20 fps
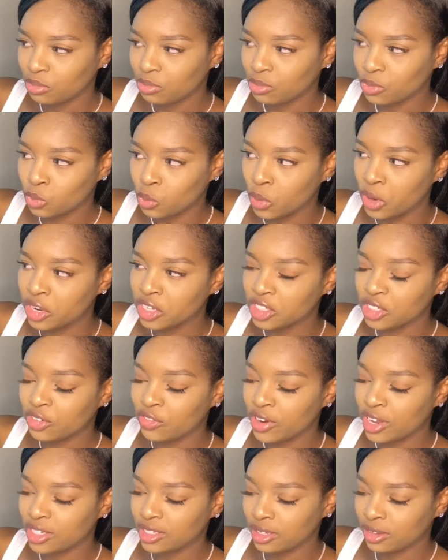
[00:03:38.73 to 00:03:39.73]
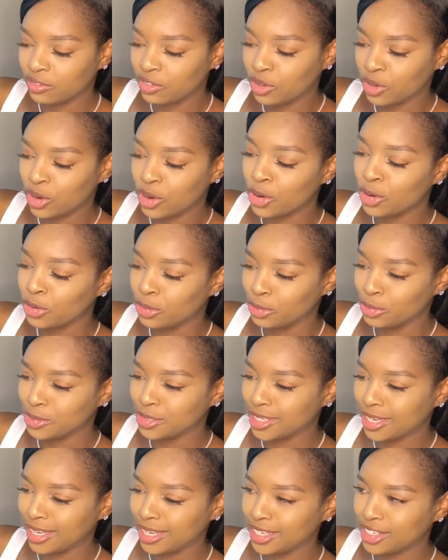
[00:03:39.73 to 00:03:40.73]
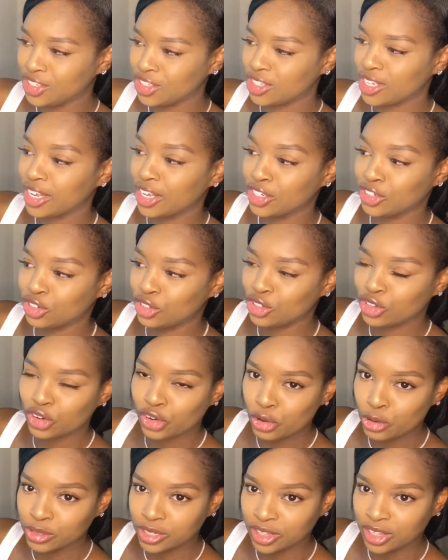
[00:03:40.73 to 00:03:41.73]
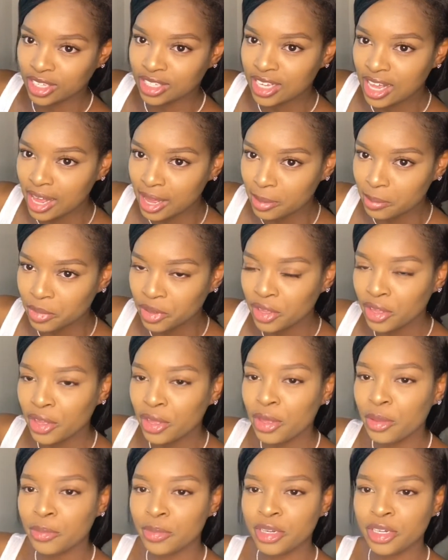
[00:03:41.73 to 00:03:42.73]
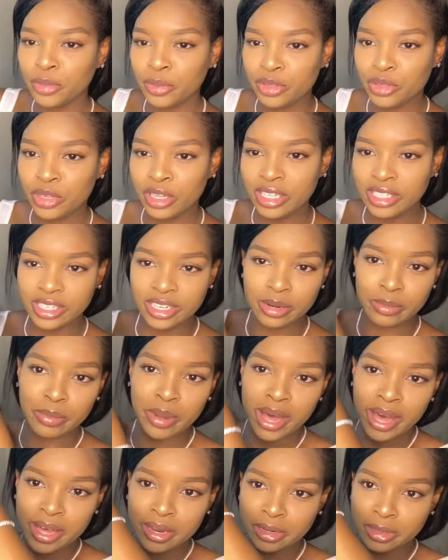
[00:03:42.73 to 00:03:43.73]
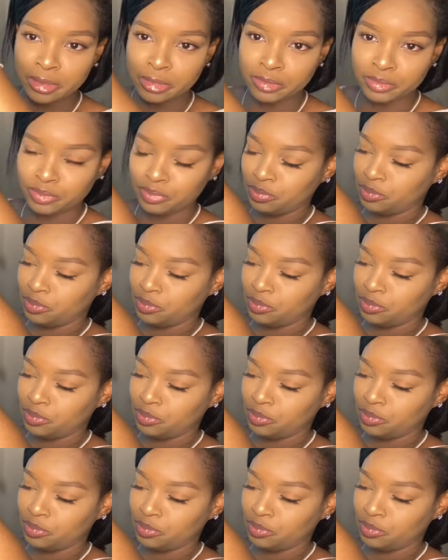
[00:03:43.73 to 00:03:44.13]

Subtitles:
where's the rest of the curls? Like it's just curls at the top. But then when you get to the bottom